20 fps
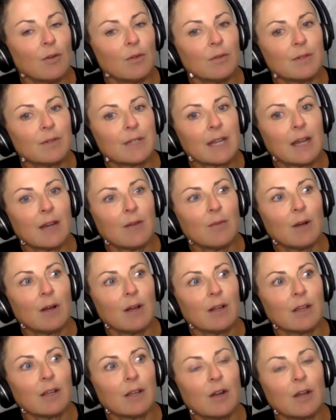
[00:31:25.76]
say, well,
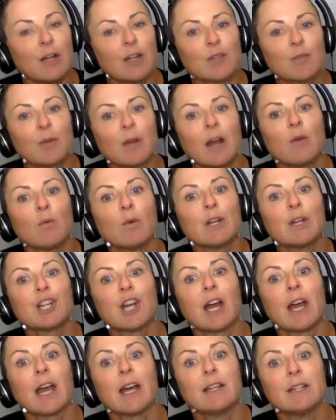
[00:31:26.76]
here's what I wish
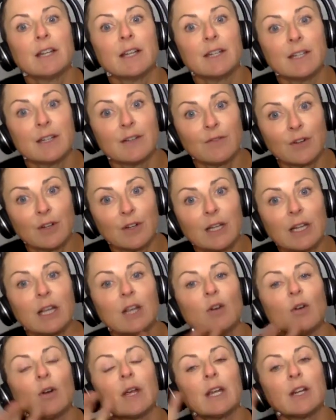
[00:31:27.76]
I had done differently,
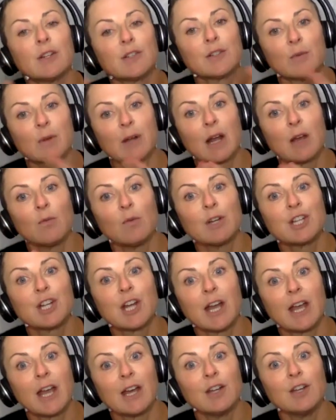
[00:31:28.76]
or here's what I wish
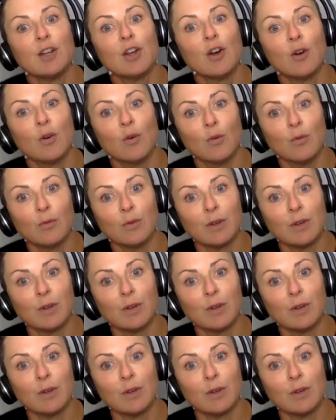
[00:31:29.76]
I had known.